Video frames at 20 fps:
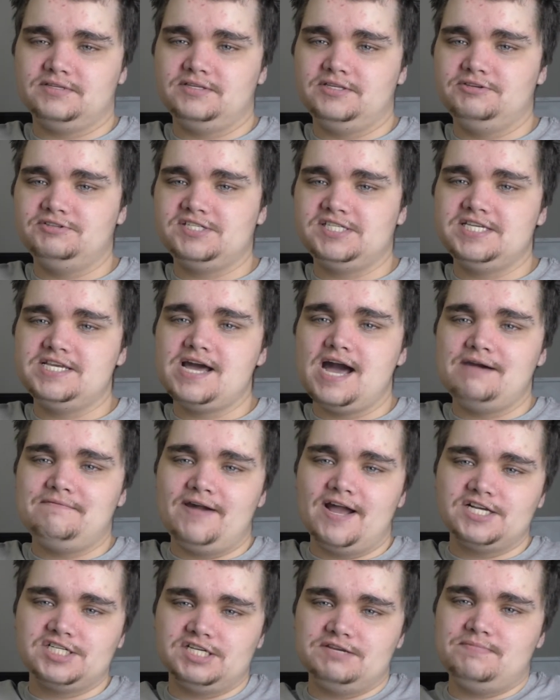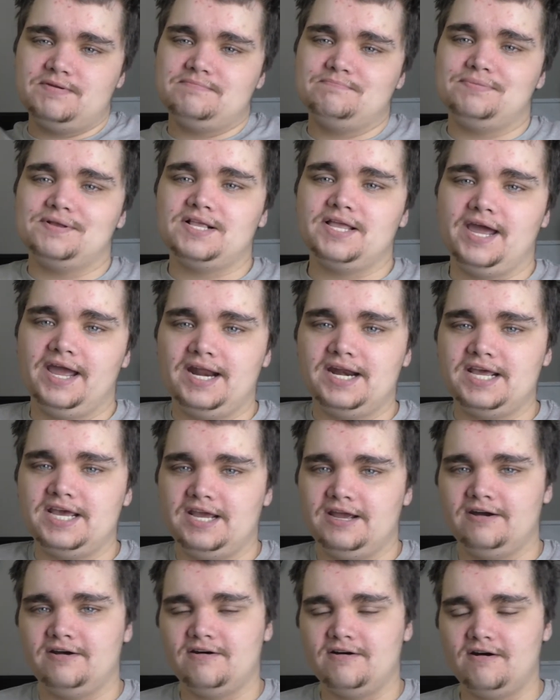You see, I've actually been
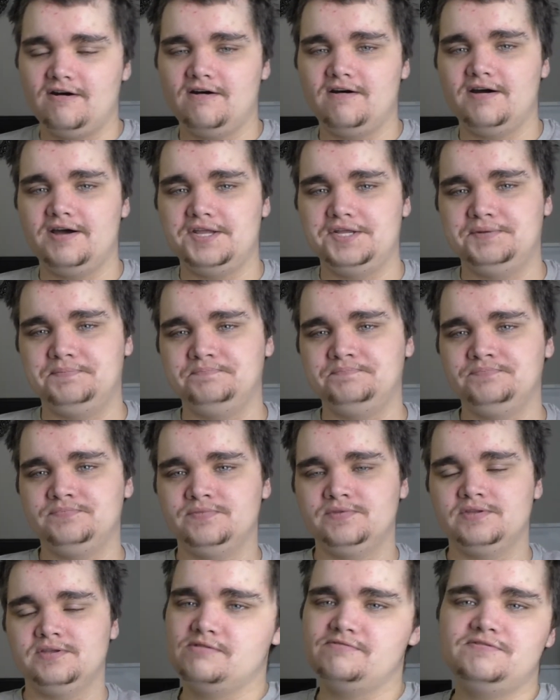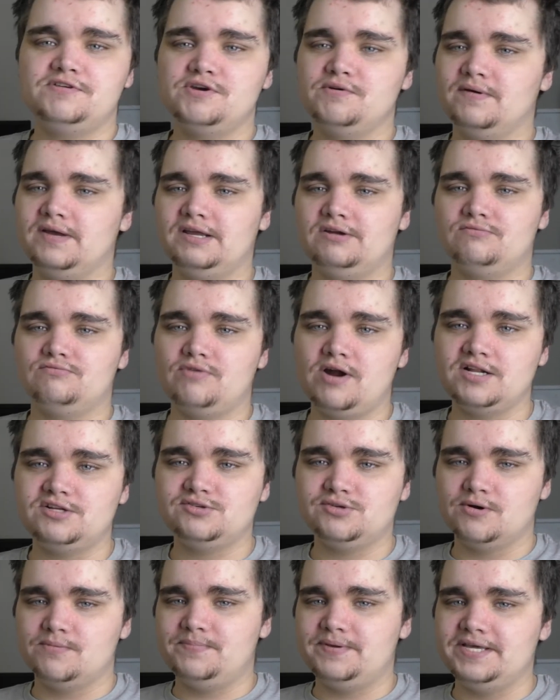planning on reviewing
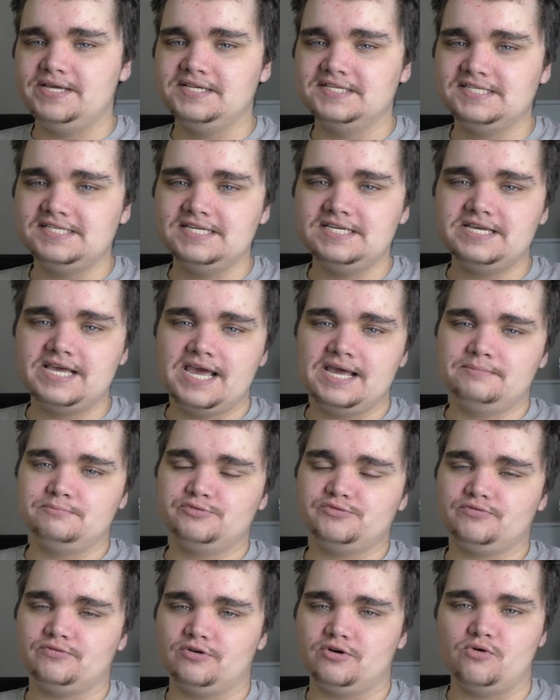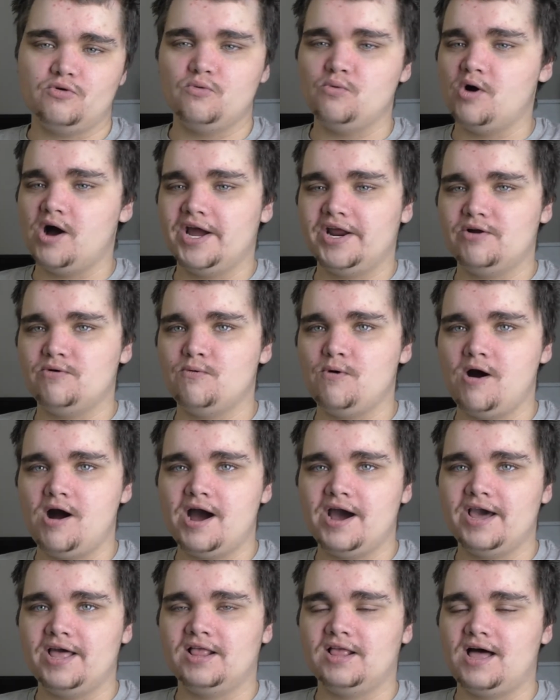retro PC games for quite a
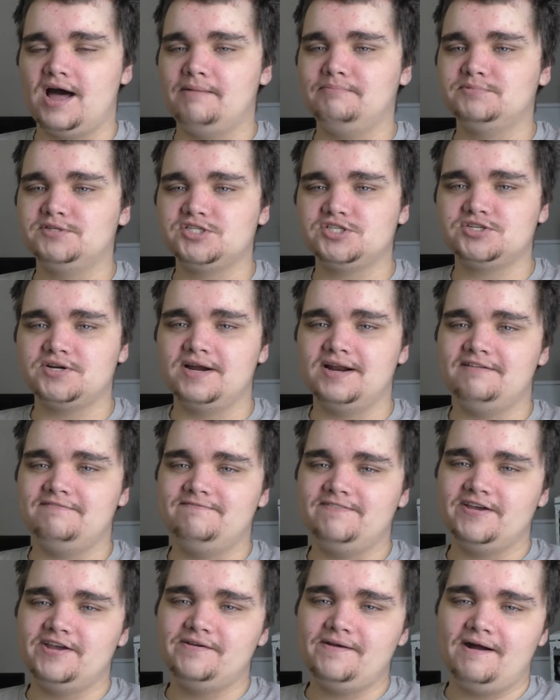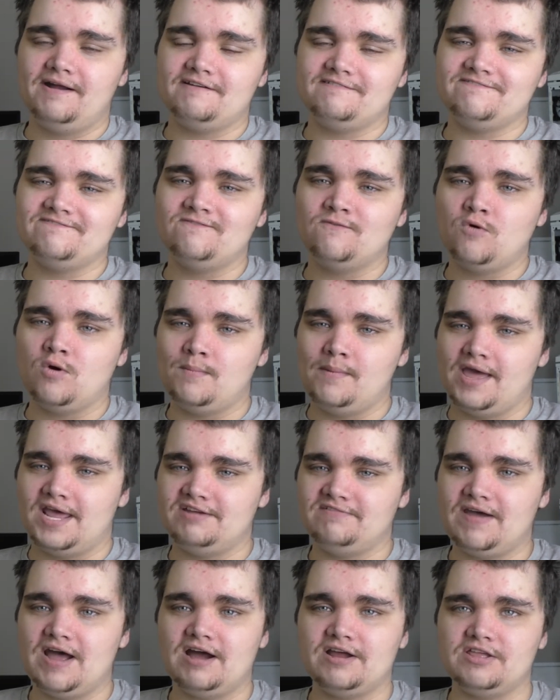while. I'm just trying to figure out a format
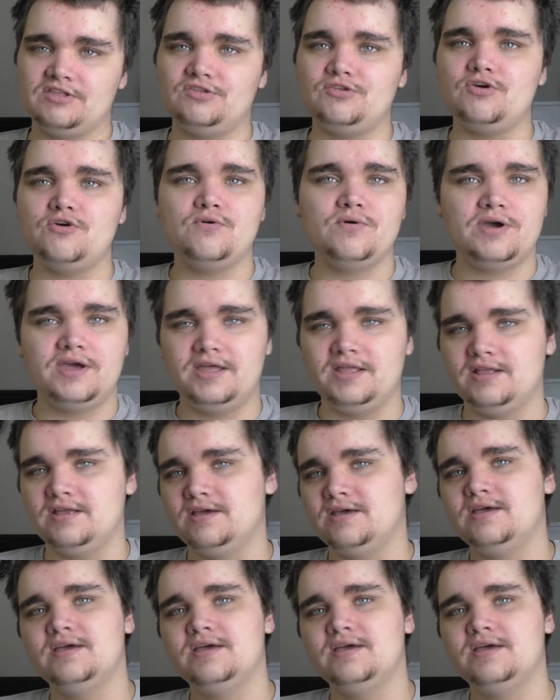of how to do it.